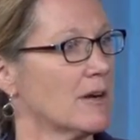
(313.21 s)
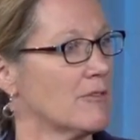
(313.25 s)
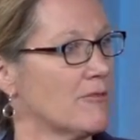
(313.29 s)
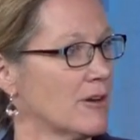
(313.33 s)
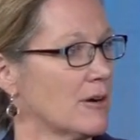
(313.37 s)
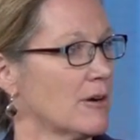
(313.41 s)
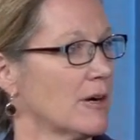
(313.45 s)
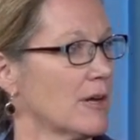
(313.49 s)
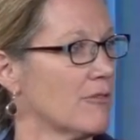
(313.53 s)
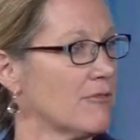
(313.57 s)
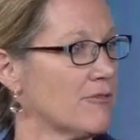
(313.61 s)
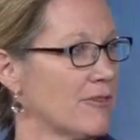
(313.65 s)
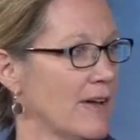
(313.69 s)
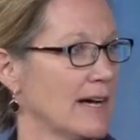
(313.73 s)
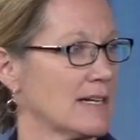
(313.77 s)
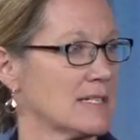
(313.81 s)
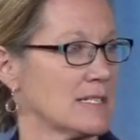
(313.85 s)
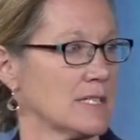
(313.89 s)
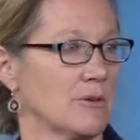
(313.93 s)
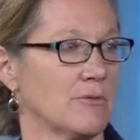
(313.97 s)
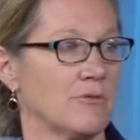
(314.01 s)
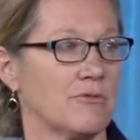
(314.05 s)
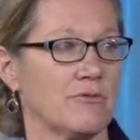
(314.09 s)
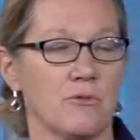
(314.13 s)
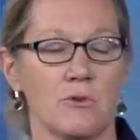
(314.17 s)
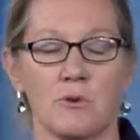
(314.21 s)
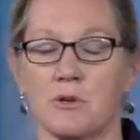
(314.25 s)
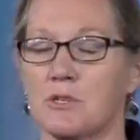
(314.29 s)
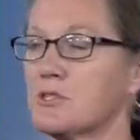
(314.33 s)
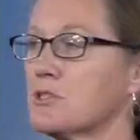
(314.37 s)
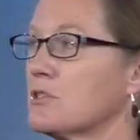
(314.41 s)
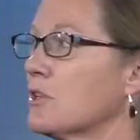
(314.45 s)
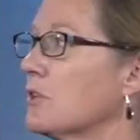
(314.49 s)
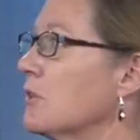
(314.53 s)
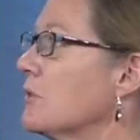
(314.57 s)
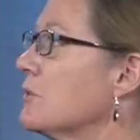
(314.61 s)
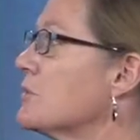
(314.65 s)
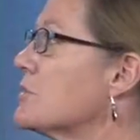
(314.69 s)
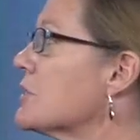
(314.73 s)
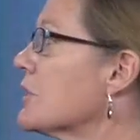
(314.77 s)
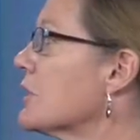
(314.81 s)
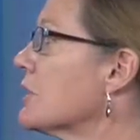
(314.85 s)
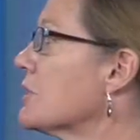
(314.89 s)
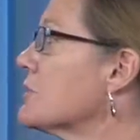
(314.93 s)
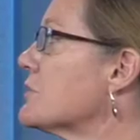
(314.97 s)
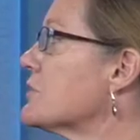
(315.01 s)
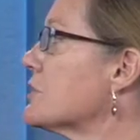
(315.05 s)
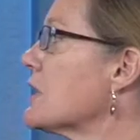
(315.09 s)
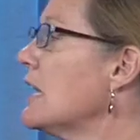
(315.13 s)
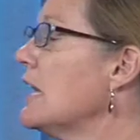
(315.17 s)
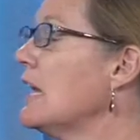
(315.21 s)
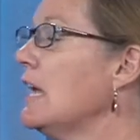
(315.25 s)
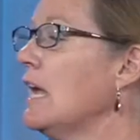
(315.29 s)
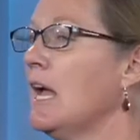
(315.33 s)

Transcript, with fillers: very effective for solutions.